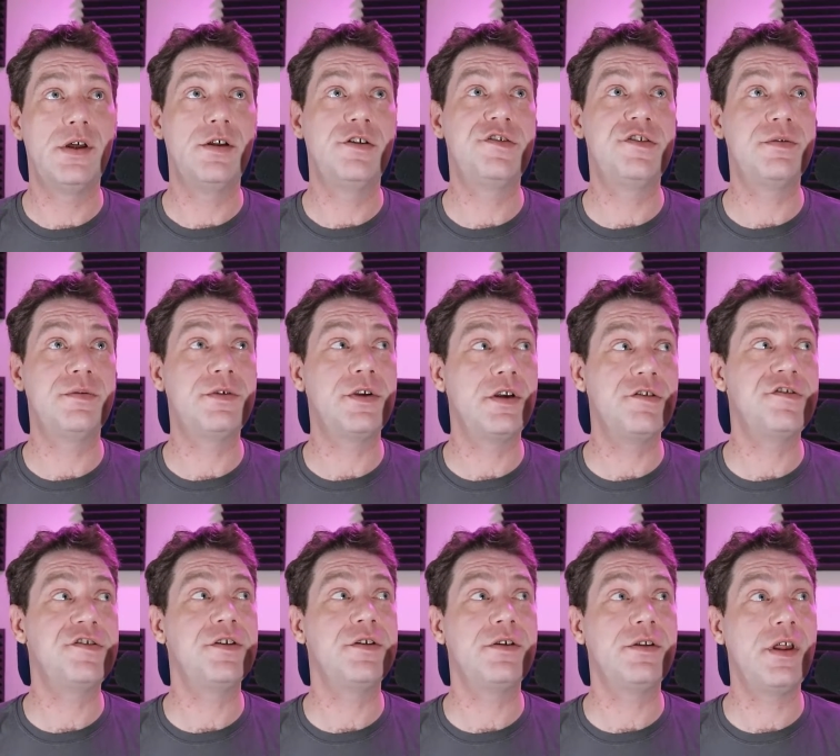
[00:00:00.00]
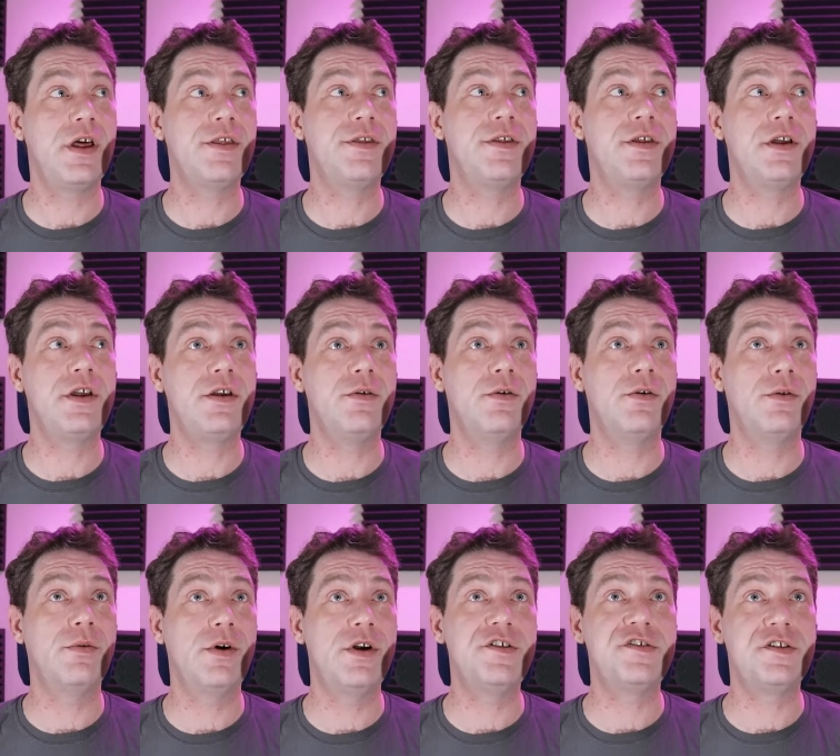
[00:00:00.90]
Sometimes doing that thing you
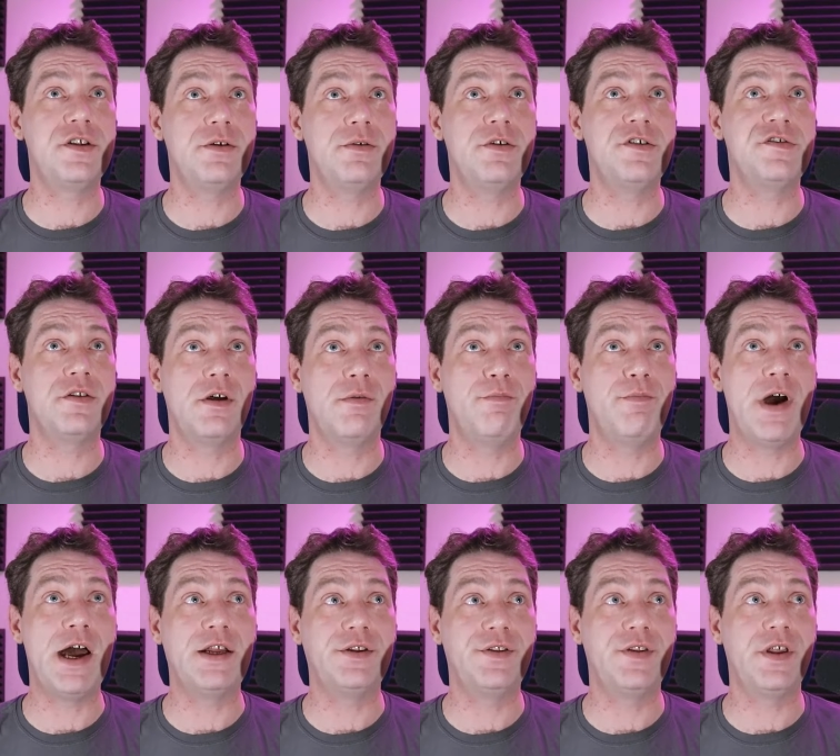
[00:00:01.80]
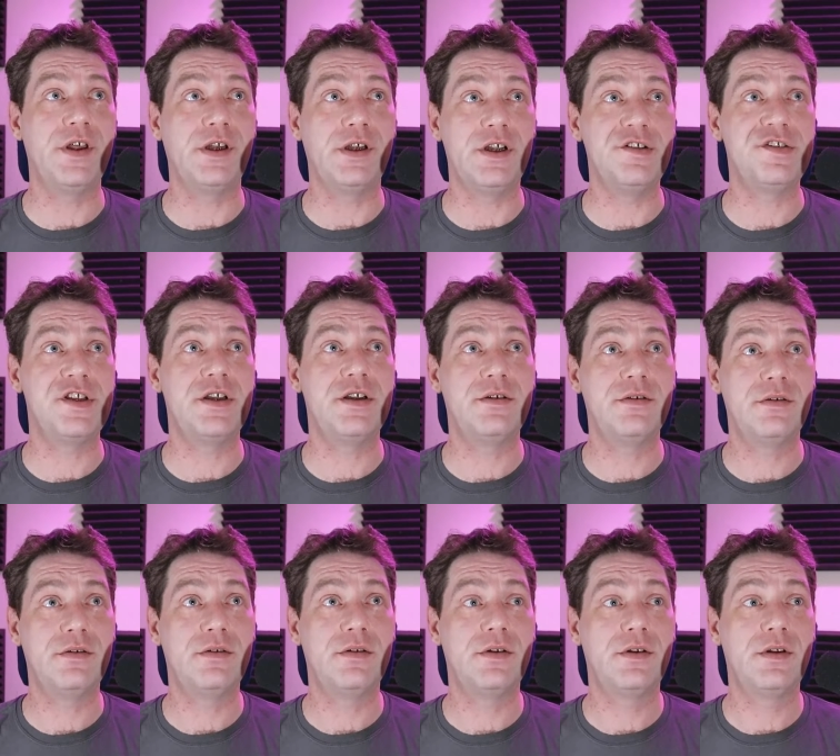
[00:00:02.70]
always do isn't a bad thing, is it?
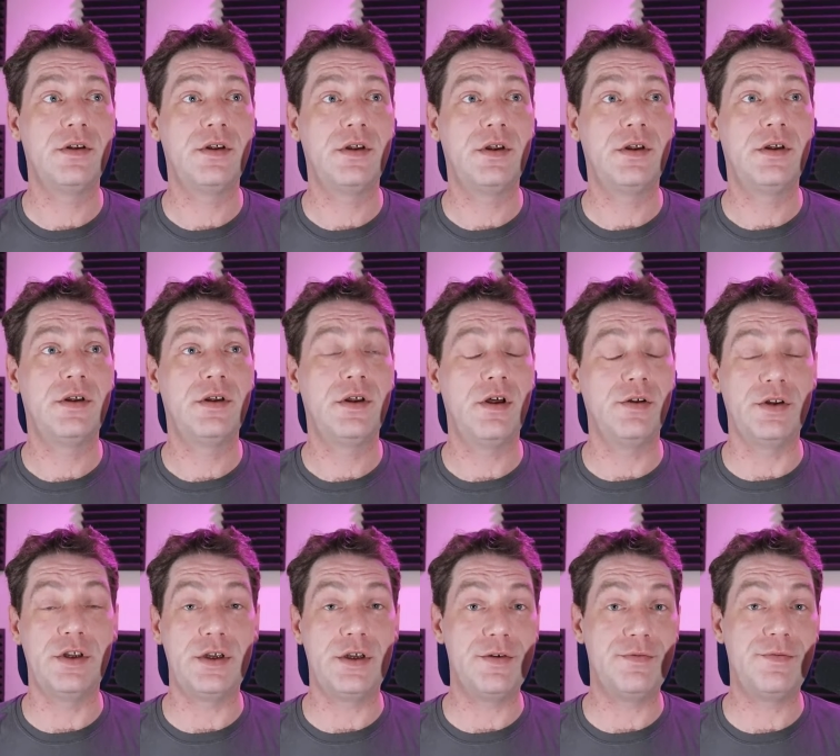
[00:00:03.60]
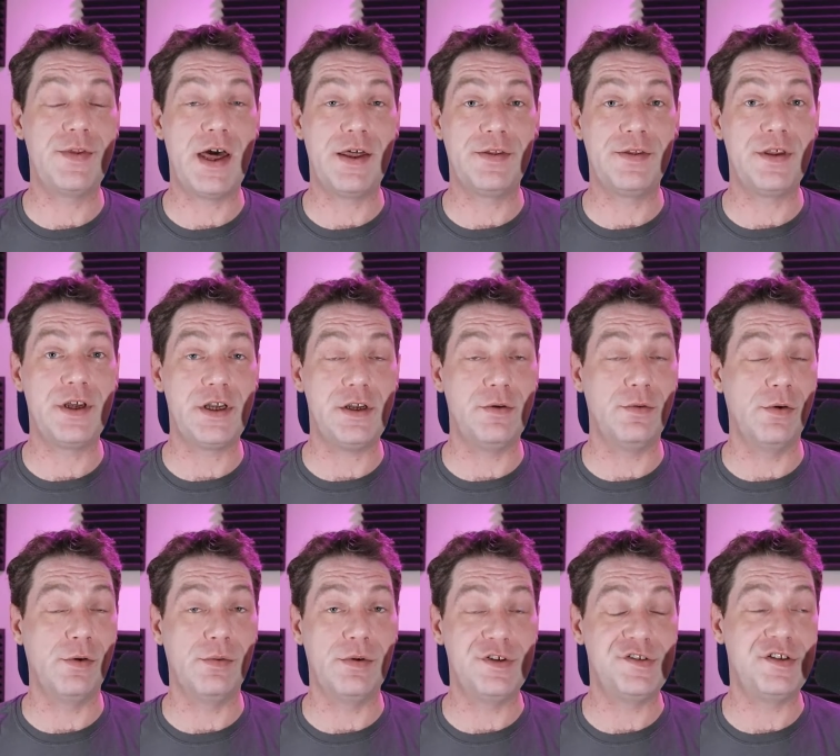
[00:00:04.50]
Only if that thing you
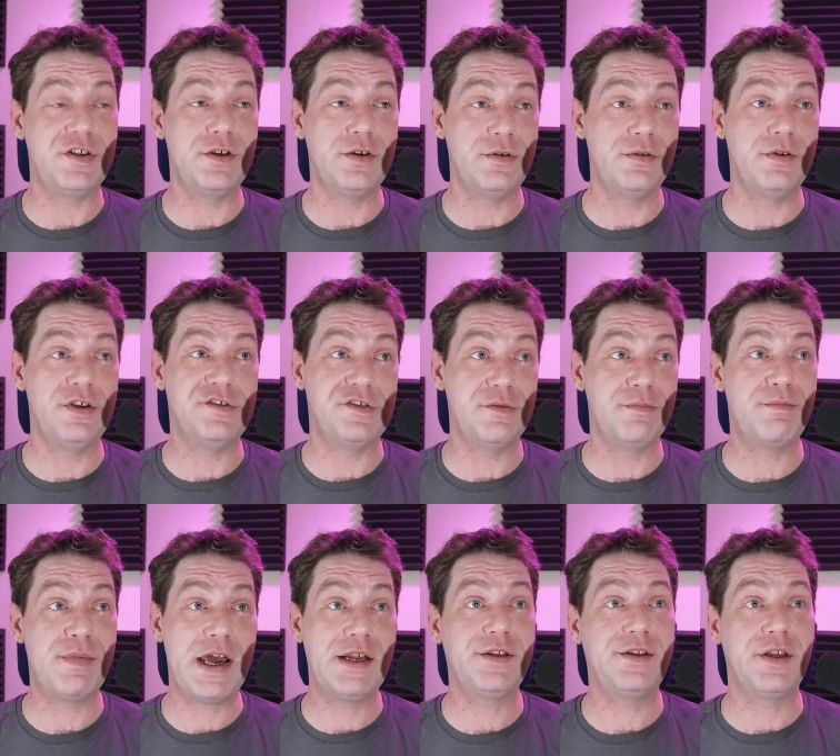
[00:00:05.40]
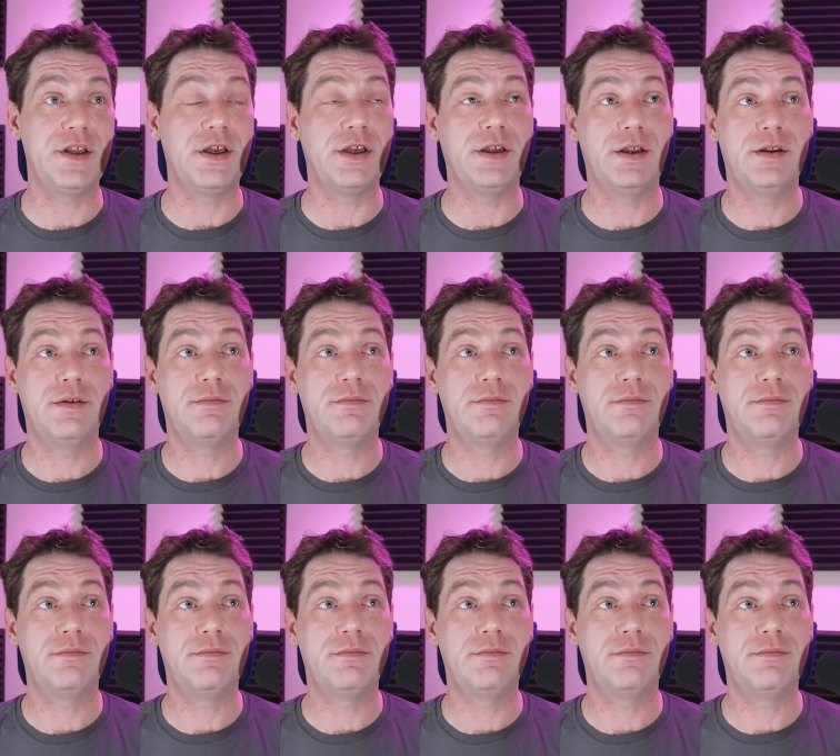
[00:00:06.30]
always do is a bad thing.